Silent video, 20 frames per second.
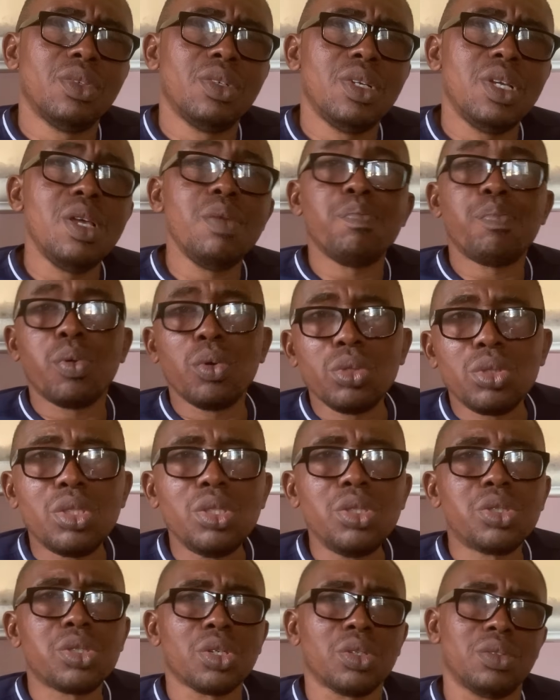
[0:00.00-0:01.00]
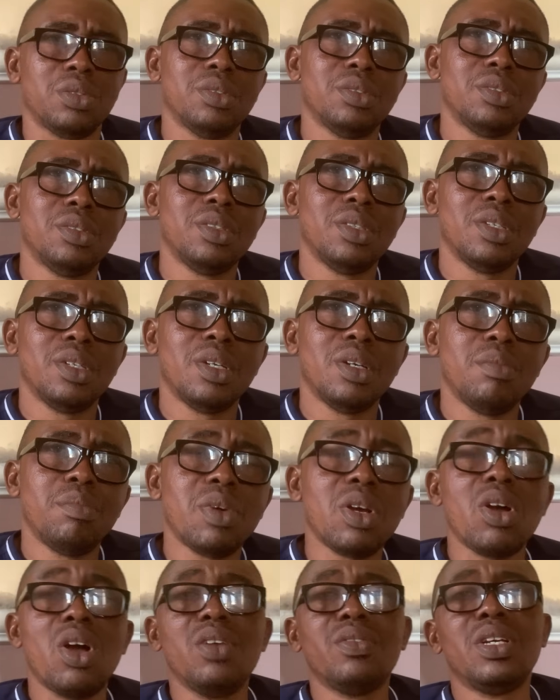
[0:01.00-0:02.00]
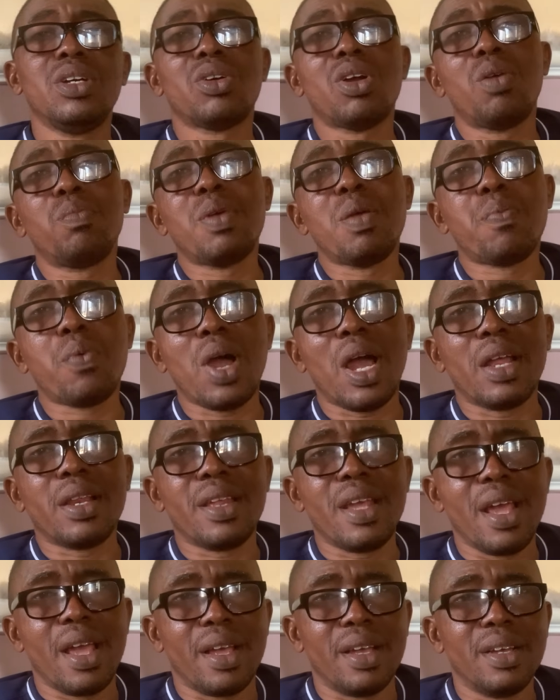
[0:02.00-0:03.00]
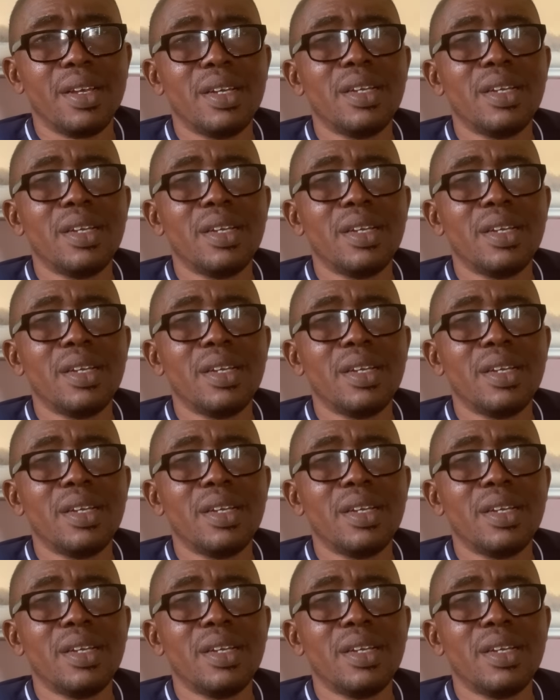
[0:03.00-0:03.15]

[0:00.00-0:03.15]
in position. Because if the wrong people are there,